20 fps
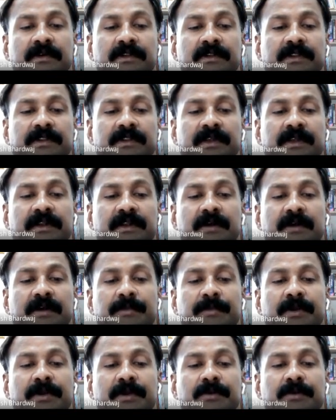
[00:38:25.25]
there
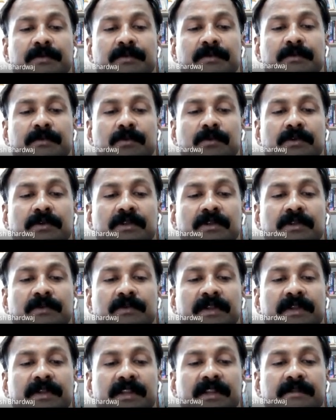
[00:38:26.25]
appeared to be more than
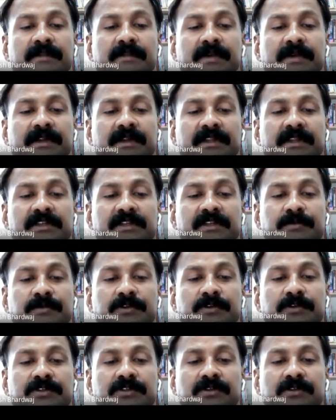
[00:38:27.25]
one element each
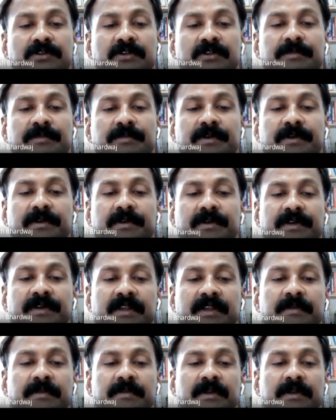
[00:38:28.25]
position on the periodic
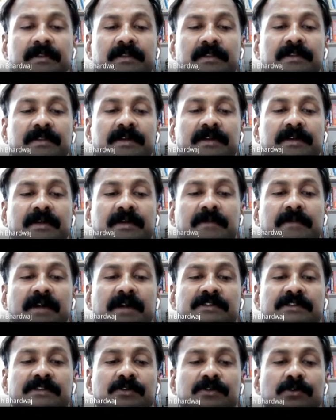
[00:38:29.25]
table. The term
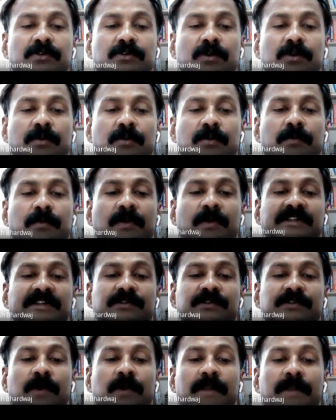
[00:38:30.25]
isotope was
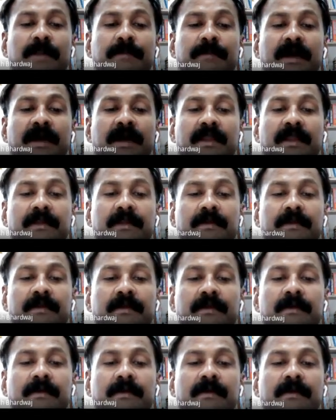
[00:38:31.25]
coined by
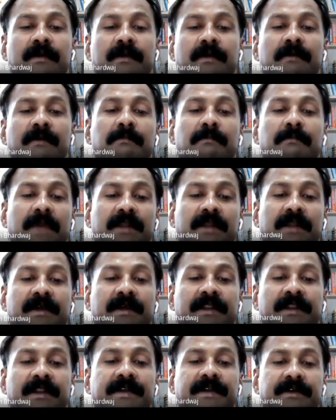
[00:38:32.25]

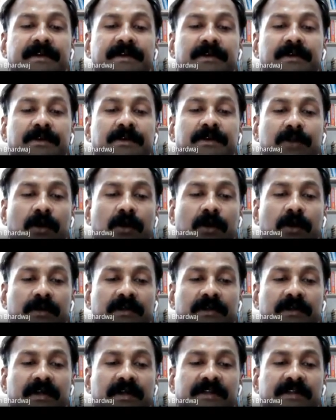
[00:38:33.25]
Margaret Todd
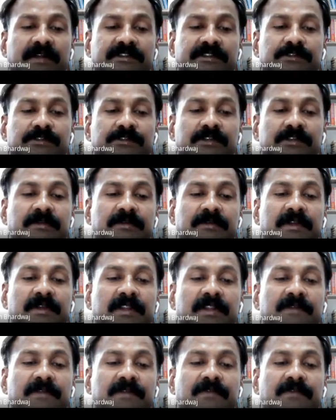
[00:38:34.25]
as suitable
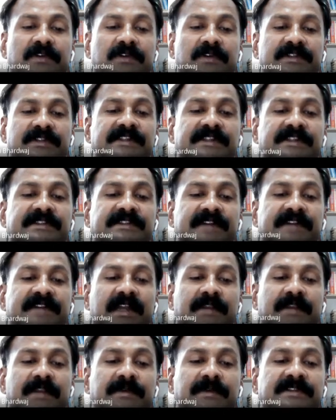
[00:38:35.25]
name for these
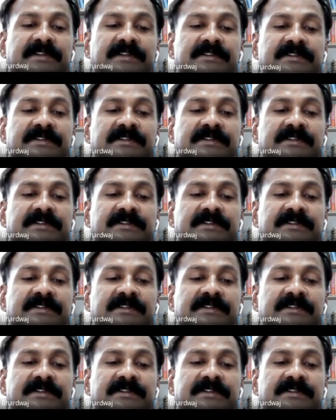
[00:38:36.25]
elements.